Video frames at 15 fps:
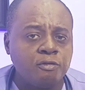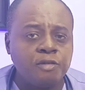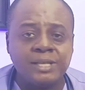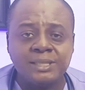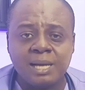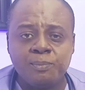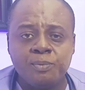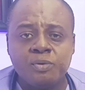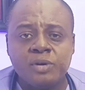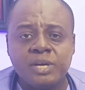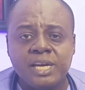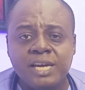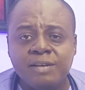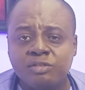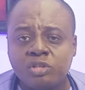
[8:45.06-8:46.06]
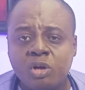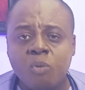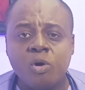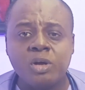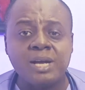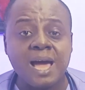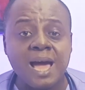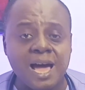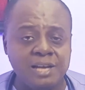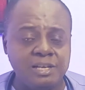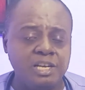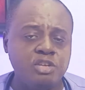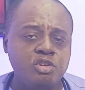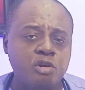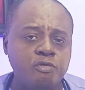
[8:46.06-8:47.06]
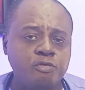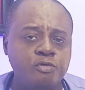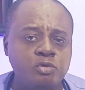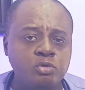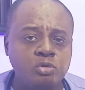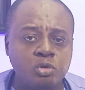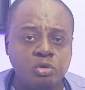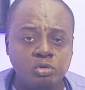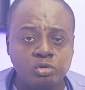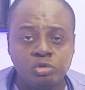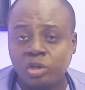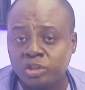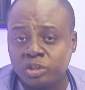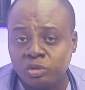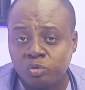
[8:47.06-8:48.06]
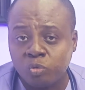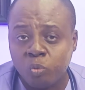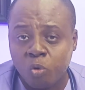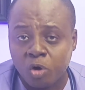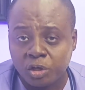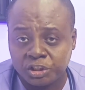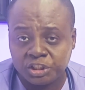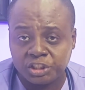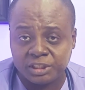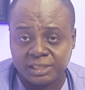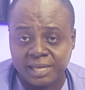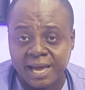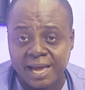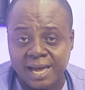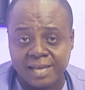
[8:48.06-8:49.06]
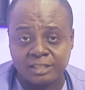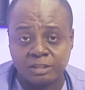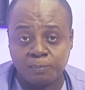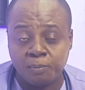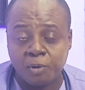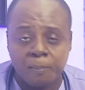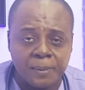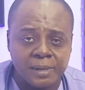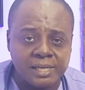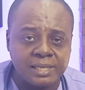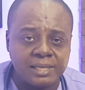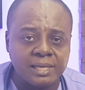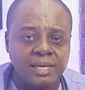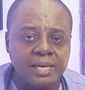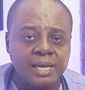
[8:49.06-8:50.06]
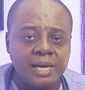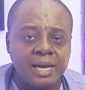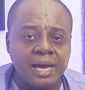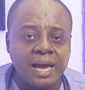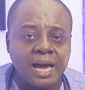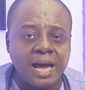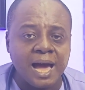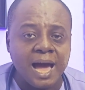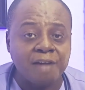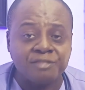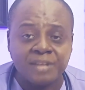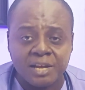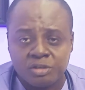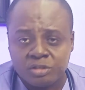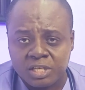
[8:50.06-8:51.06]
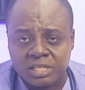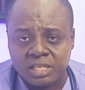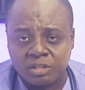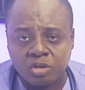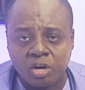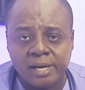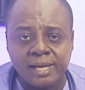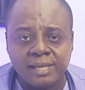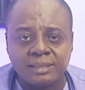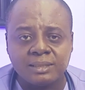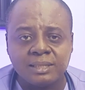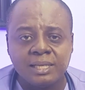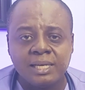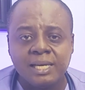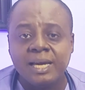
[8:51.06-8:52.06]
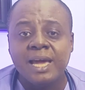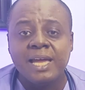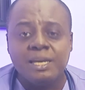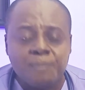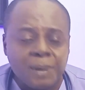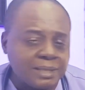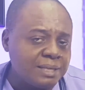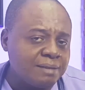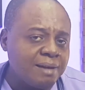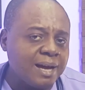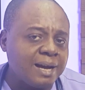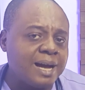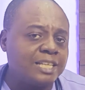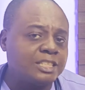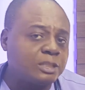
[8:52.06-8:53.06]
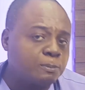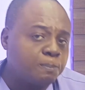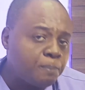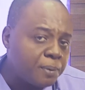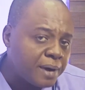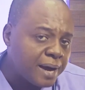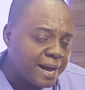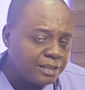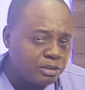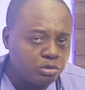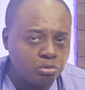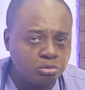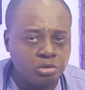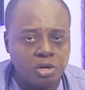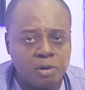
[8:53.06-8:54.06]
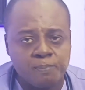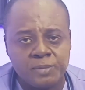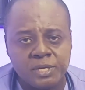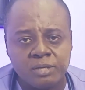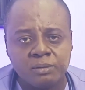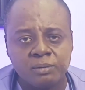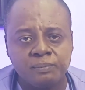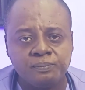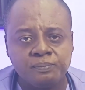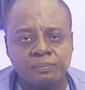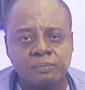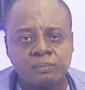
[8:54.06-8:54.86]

For example, if someone handling your food doesn't wash their hands properly after using the toilet, the bacteria can spread to your meal.